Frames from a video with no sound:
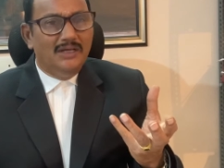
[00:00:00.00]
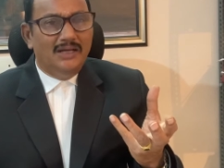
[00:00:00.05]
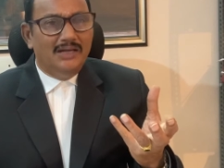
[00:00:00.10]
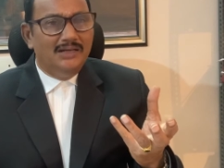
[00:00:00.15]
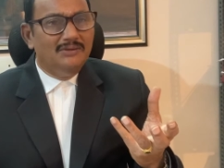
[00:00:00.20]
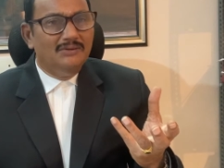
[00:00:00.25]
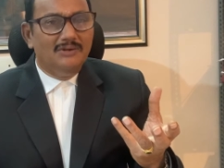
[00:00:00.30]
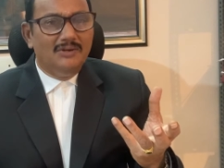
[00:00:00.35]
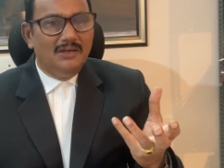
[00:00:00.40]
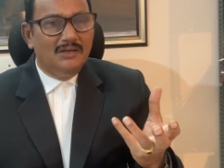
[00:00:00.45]
I
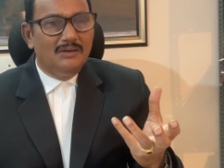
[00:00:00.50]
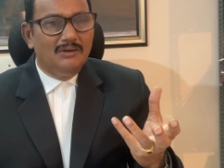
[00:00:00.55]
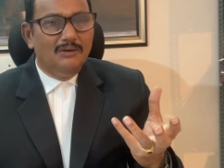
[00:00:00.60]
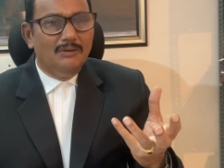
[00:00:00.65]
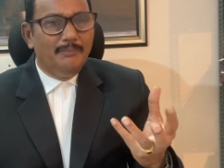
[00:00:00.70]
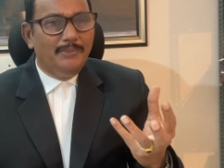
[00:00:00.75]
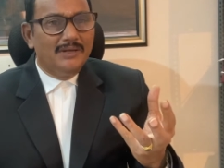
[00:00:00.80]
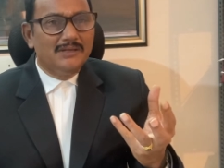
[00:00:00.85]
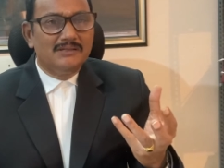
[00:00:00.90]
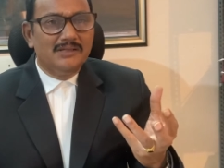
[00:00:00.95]
do not know
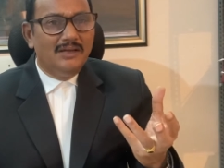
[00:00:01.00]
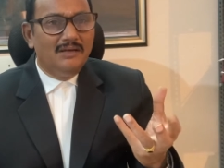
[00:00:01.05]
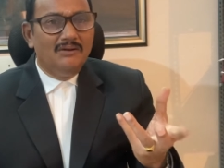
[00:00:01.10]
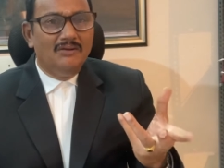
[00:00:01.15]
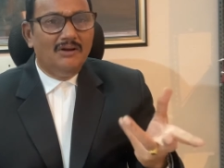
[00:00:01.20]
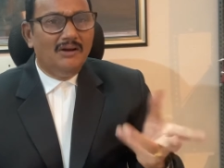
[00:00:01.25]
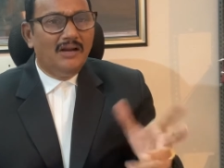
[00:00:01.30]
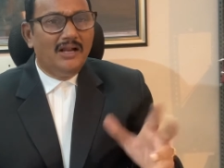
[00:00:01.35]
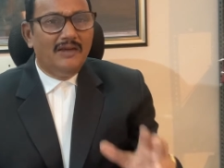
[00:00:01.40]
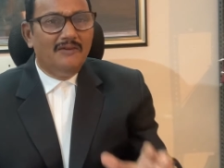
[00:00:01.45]
person. I do
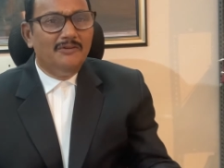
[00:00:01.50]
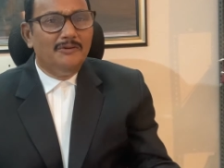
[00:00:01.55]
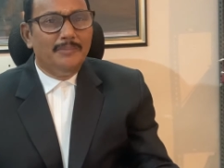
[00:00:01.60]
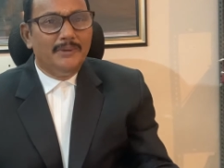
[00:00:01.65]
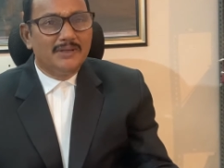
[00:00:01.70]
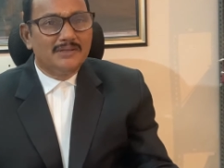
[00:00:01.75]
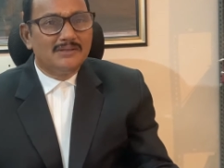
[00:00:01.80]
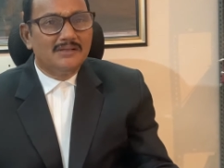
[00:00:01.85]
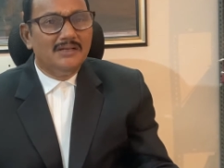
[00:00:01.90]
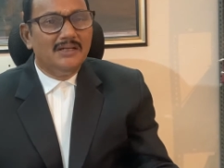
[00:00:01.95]
not have a
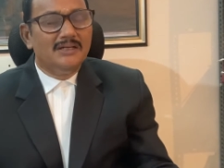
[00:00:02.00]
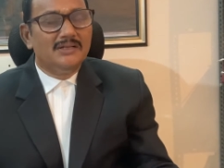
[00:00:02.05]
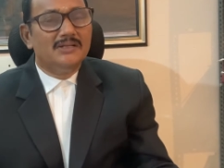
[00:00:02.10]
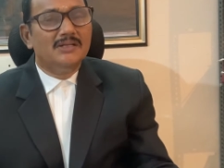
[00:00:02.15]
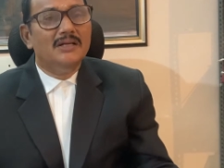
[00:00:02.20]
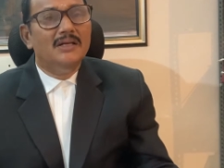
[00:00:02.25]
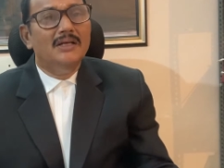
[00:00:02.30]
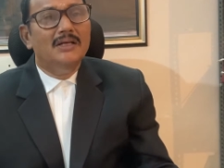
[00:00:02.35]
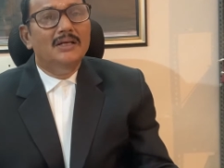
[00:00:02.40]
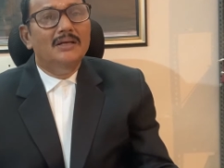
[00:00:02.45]
personal knowledge.
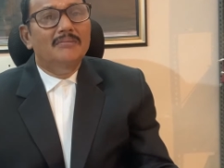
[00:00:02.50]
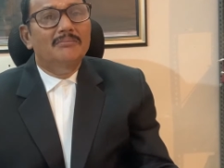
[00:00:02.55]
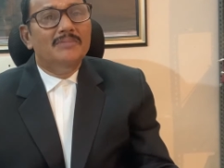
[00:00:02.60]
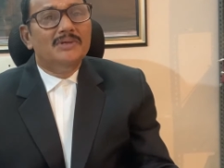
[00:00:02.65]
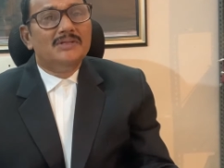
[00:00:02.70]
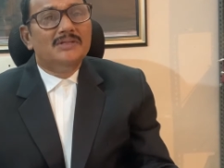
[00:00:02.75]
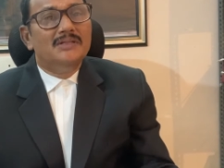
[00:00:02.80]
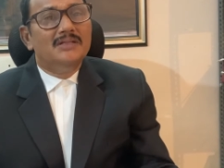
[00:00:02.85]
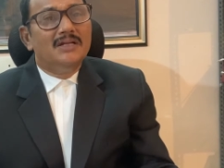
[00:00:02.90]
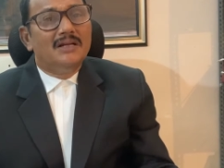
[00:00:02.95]

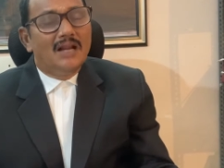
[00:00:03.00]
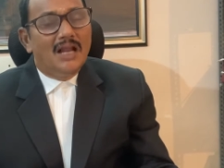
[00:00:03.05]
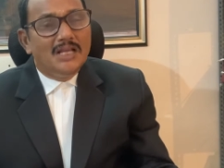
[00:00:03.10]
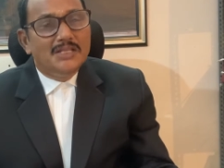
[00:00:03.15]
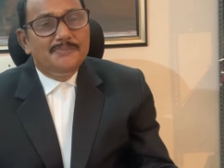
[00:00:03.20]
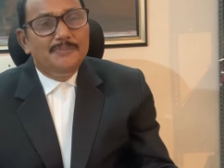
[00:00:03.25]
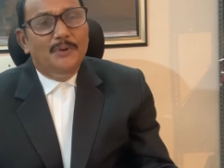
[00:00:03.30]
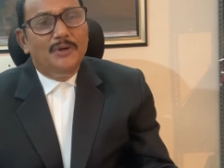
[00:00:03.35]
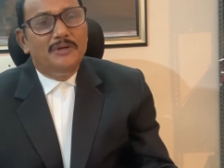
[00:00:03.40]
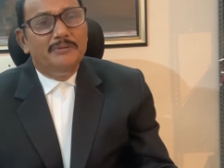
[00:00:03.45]
Mr. the
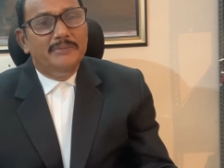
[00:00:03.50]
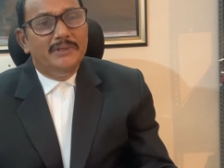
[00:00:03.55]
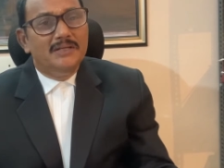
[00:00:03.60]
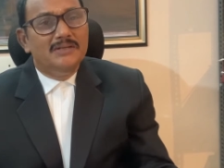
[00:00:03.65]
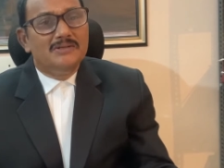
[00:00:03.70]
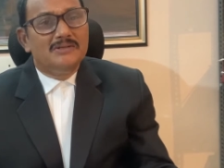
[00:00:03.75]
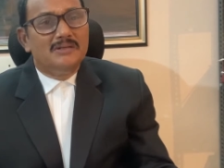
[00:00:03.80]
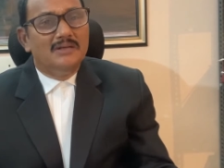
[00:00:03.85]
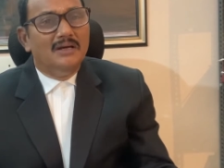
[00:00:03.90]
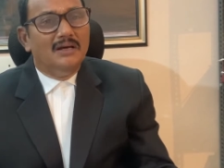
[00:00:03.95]
Transport
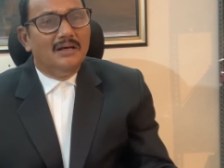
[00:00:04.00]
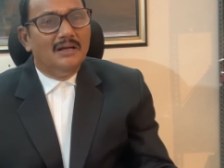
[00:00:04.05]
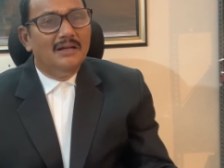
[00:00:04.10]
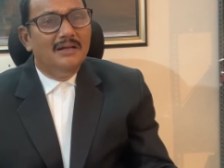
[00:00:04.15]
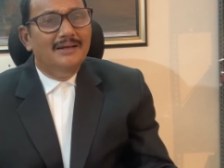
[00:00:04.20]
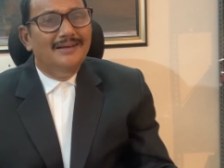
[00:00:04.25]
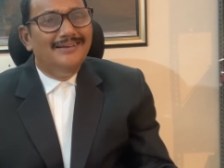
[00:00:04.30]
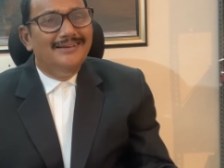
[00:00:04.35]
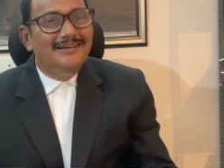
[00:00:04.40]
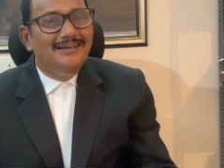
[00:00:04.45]
Minister,
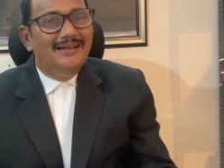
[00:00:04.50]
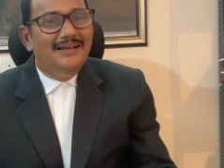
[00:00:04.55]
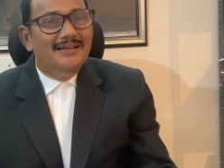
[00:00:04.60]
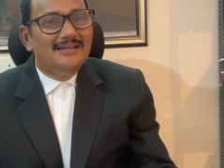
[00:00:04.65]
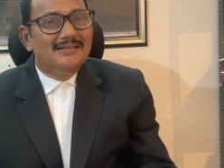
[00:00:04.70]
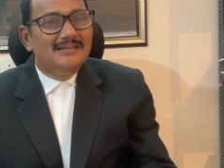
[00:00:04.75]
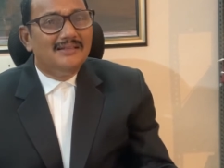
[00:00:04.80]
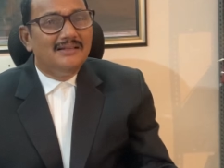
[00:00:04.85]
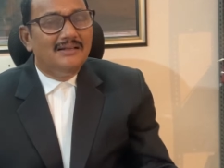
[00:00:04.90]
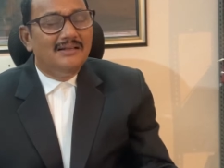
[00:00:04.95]
he
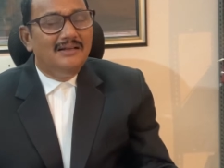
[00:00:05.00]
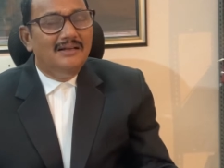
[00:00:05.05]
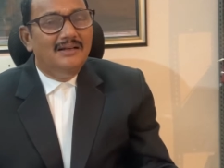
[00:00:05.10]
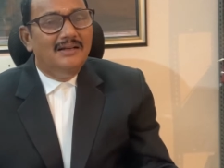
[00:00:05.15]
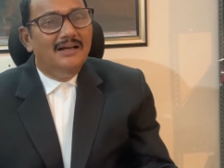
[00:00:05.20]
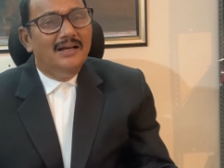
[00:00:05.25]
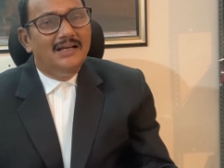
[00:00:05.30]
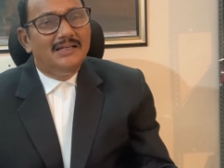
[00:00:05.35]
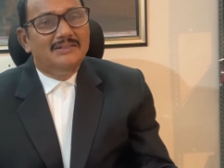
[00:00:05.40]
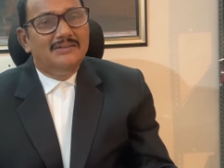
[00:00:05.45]
has uh,
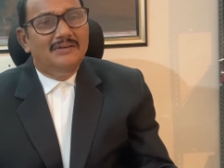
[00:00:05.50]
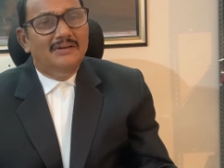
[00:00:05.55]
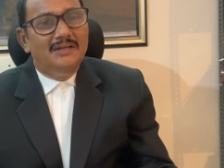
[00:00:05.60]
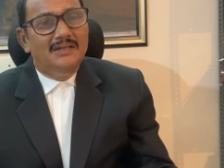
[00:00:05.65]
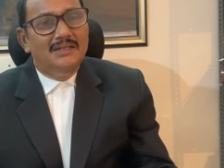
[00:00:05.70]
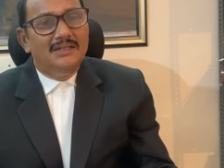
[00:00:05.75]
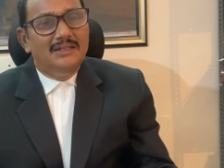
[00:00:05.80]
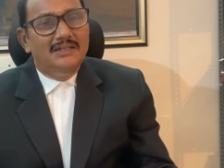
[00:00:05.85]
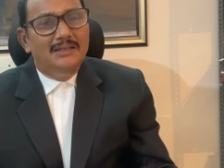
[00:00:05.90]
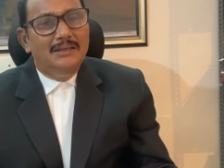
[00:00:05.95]

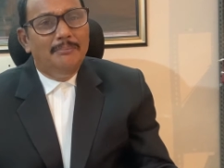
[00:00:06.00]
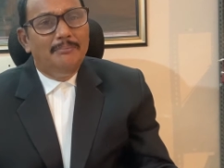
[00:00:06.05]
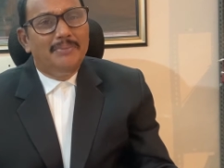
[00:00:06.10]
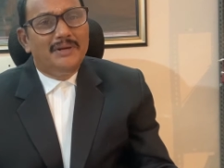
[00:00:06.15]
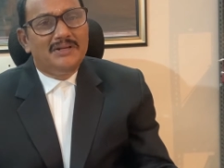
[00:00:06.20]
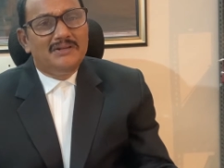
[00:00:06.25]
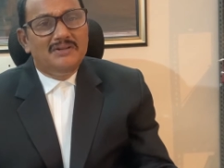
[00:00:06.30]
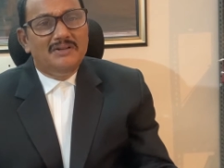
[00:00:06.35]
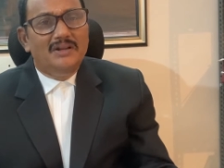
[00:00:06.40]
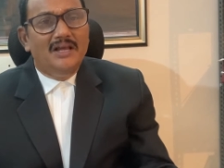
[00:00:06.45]
actually
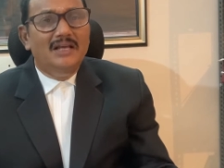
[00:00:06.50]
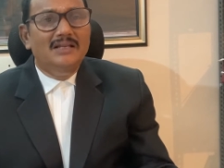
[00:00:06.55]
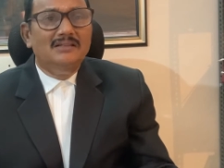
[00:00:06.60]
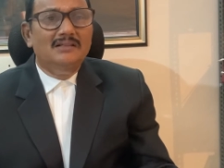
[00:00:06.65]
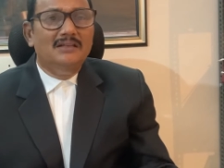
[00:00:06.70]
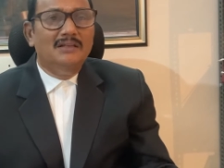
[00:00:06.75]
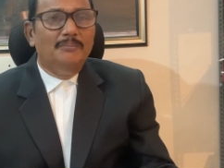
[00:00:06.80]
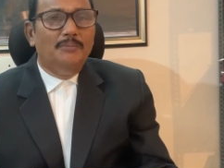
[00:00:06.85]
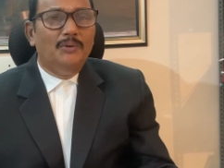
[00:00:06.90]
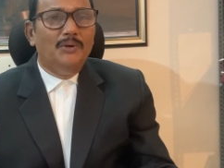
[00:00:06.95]
pressurized
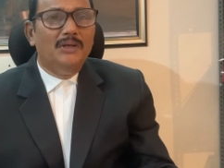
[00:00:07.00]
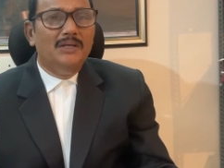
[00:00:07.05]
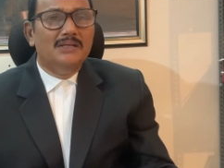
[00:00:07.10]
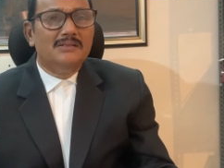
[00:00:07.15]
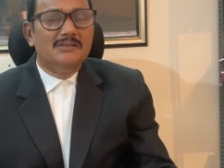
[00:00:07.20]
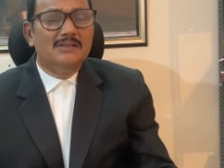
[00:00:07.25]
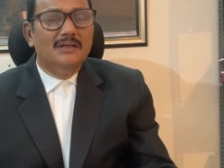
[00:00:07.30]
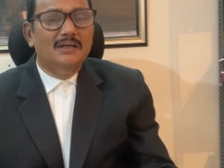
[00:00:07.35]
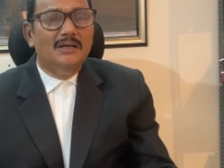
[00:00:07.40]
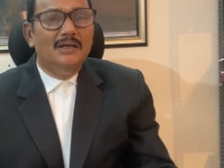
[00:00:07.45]
the
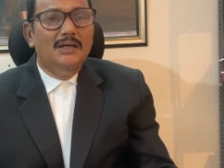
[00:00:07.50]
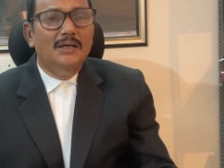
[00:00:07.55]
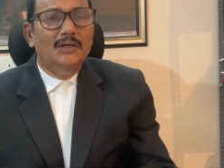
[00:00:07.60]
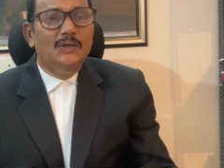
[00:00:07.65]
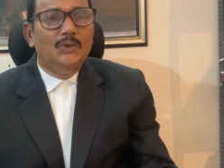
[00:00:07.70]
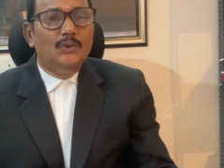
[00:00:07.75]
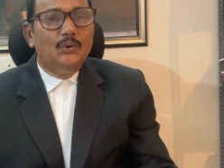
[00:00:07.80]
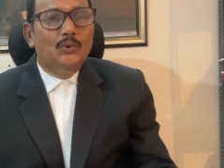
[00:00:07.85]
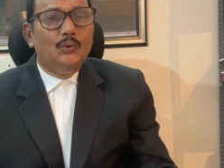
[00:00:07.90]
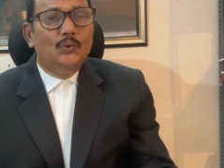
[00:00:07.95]
police uh,
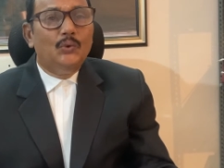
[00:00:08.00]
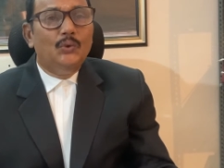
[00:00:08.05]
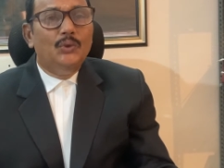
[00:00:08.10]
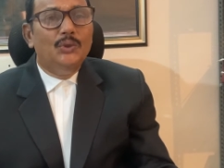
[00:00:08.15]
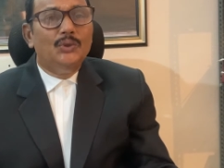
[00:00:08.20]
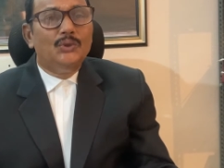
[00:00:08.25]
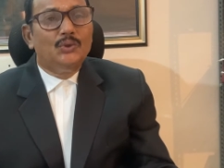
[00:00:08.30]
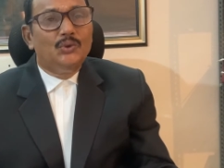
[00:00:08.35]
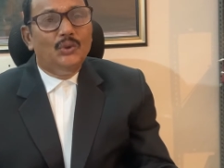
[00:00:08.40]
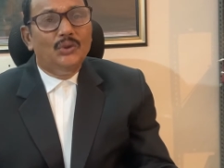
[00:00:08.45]
to
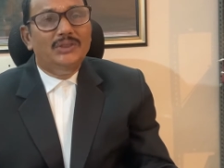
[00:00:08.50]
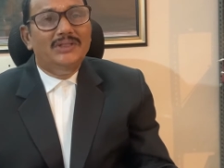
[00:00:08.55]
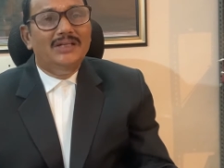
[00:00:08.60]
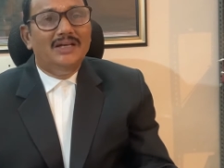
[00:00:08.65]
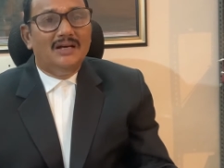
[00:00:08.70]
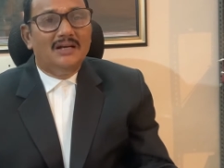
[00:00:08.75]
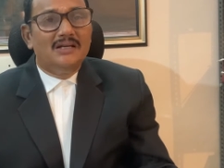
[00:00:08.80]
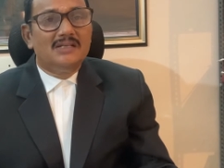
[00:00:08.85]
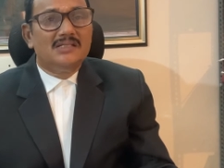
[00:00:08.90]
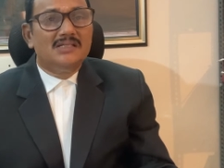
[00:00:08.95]
show the
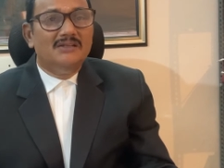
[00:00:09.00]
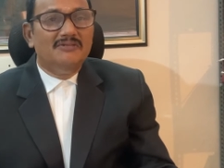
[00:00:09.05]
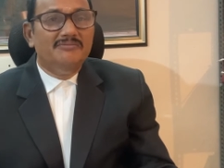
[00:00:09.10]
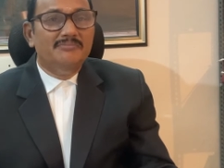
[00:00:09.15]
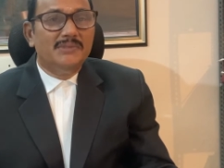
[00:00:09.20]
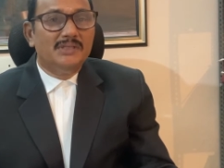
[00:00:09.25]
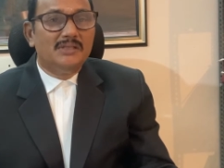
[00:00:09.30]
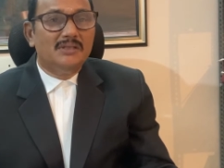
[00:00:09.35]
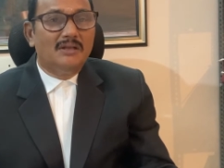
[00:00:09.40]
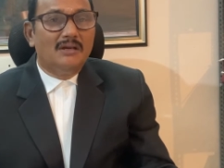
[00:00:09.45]
arrest of
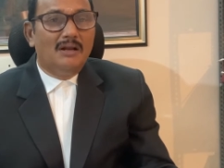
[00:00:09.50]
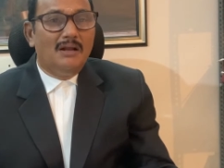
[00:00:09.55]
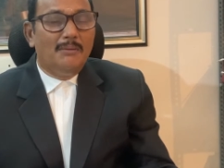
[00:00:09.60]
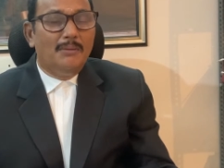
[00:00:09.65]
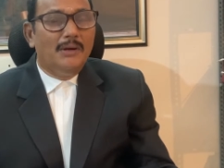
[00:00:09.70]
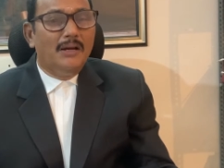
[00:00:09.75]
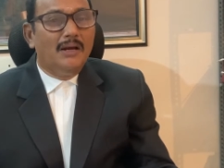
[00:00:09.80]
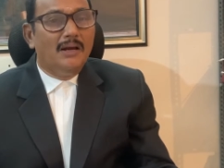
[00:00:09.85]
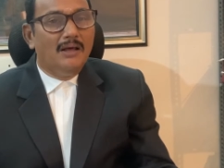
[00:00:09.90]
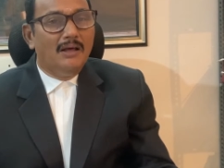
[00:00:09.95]
Mr.
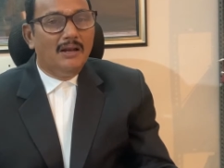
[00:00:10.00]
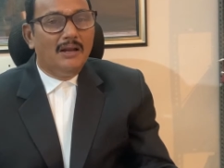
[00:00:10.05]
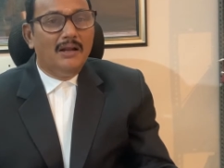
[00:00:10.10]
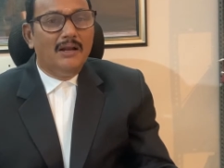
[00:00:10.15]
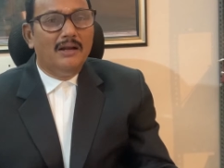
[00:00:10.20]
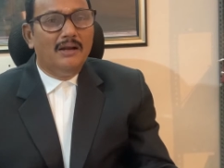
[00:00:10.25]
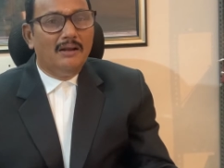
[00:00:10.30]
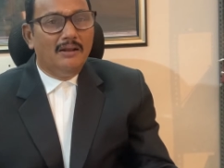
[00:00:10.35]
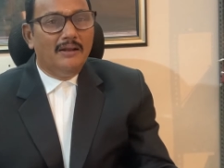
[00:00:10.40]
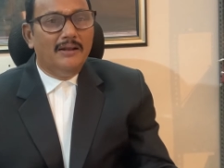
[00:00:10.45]
Raman
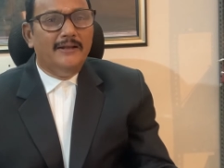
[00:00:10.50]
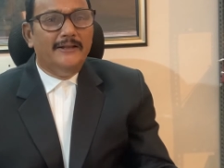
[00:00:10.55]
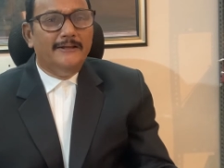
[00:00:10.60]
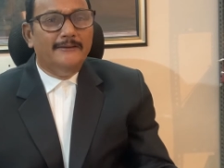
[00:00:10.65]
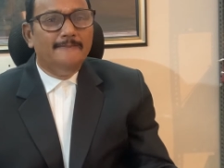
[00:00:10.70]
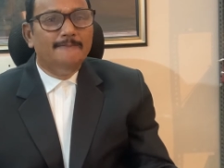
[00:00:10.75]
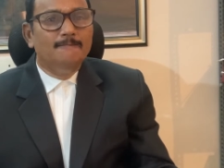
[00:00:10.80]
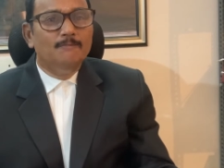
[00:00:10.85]
Narayan Rane.